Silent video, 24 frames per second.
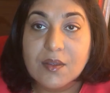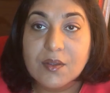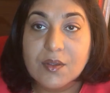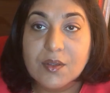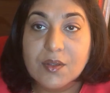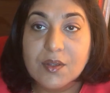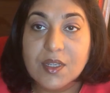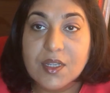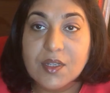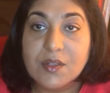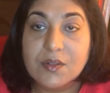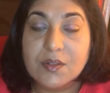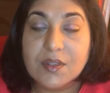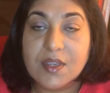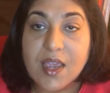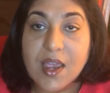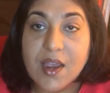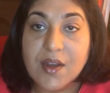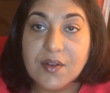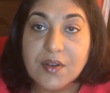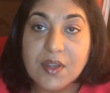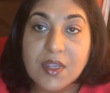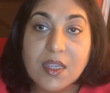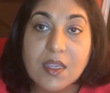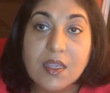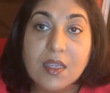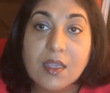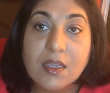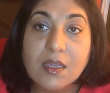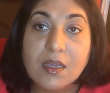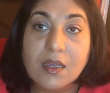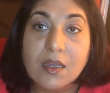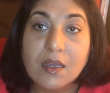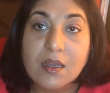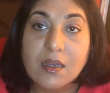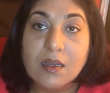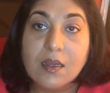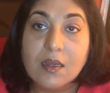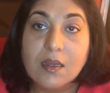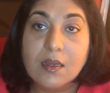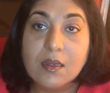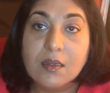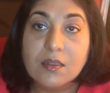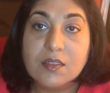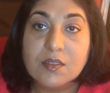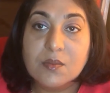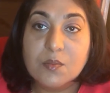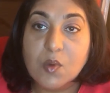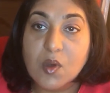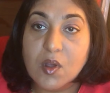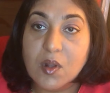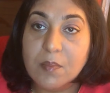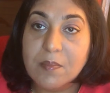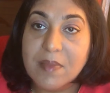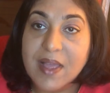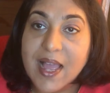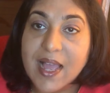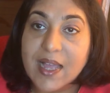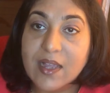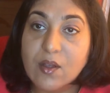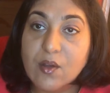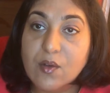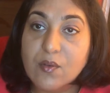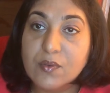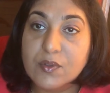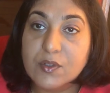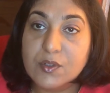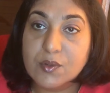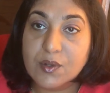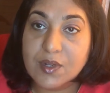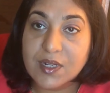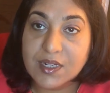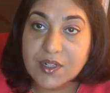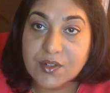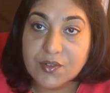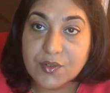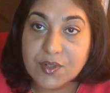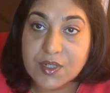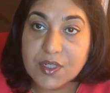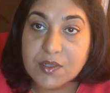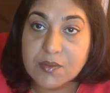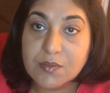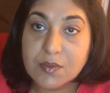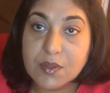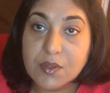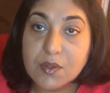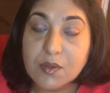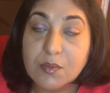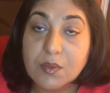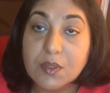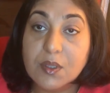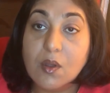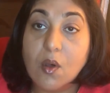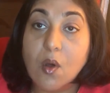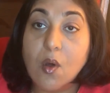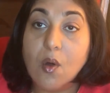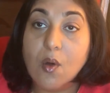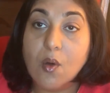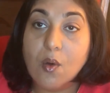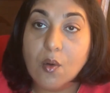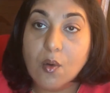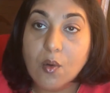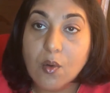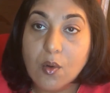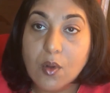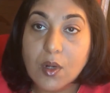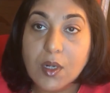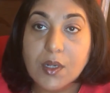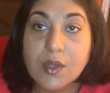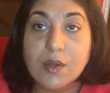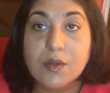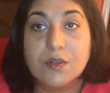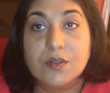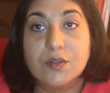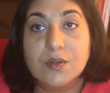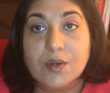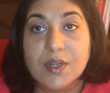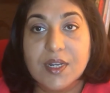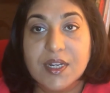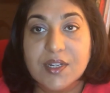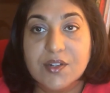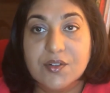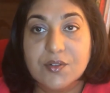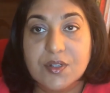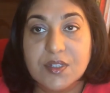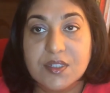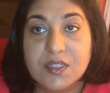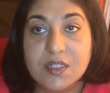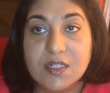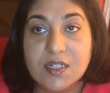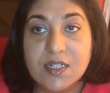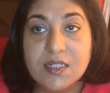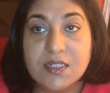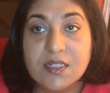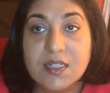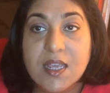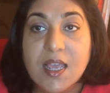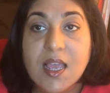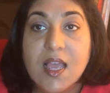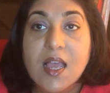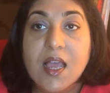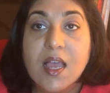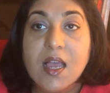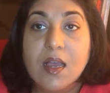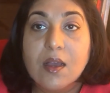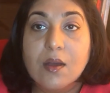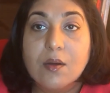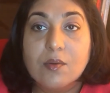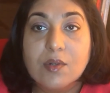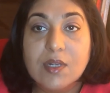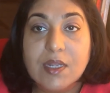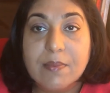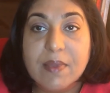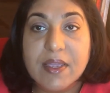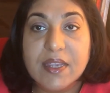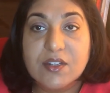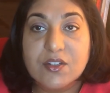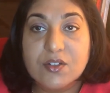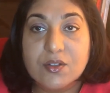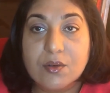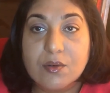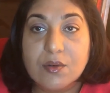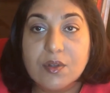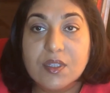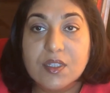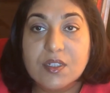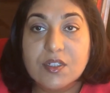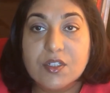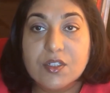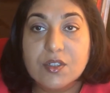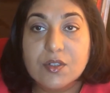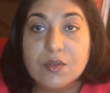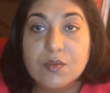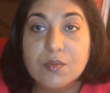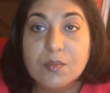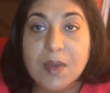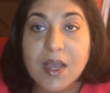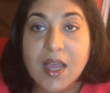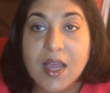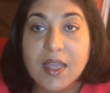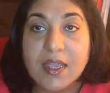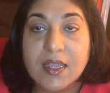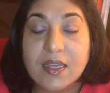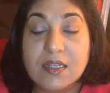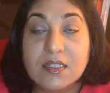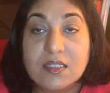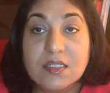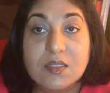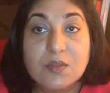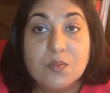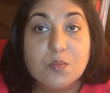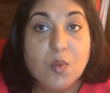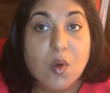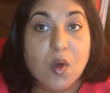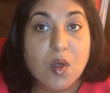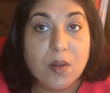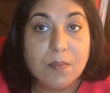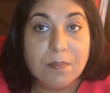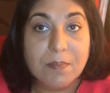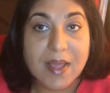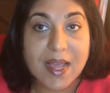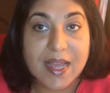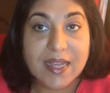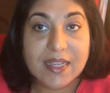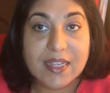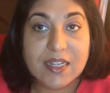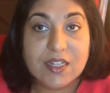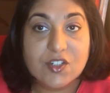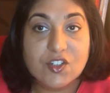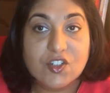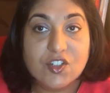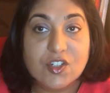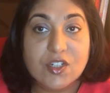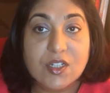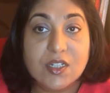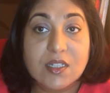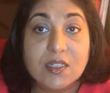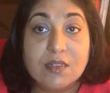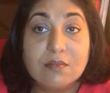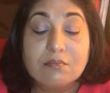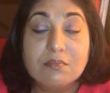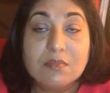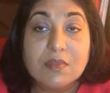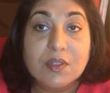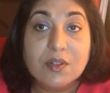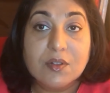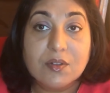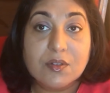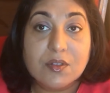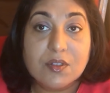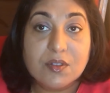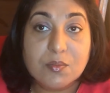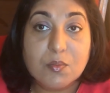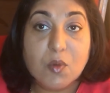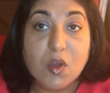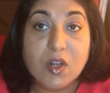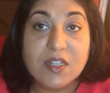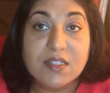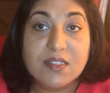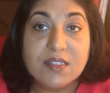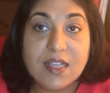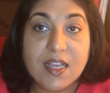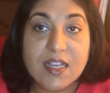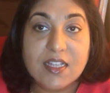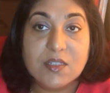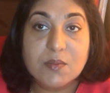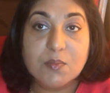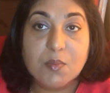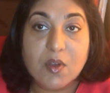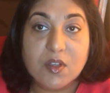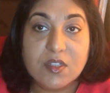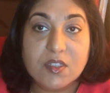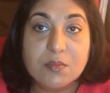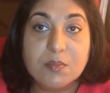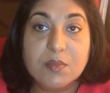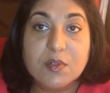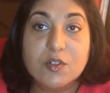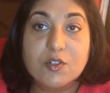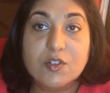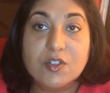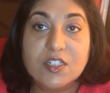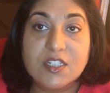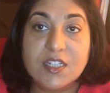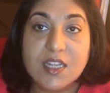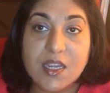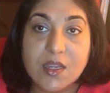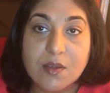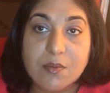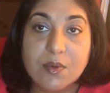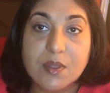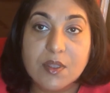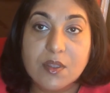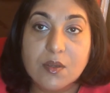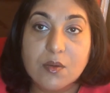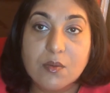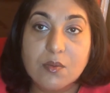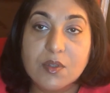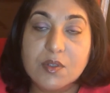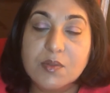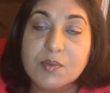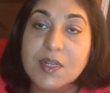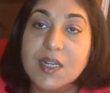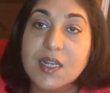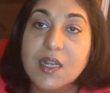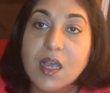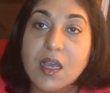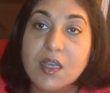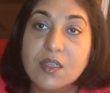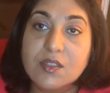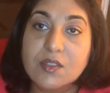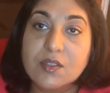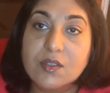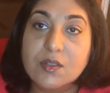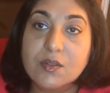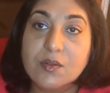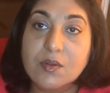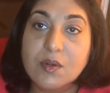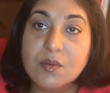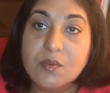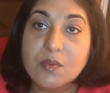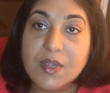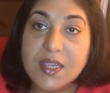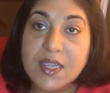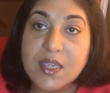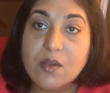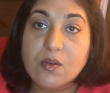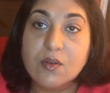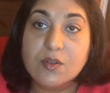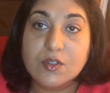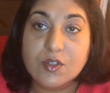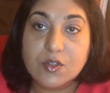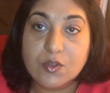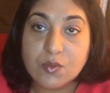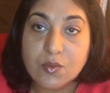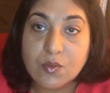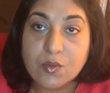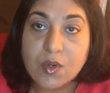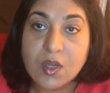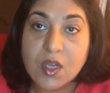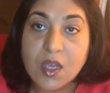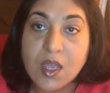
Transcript: You need to carry a small bag of toiletries with you with all your toiletries in it. Only make sure that you buy a small package in the smallest size possible to take with you, which will last you a week or two.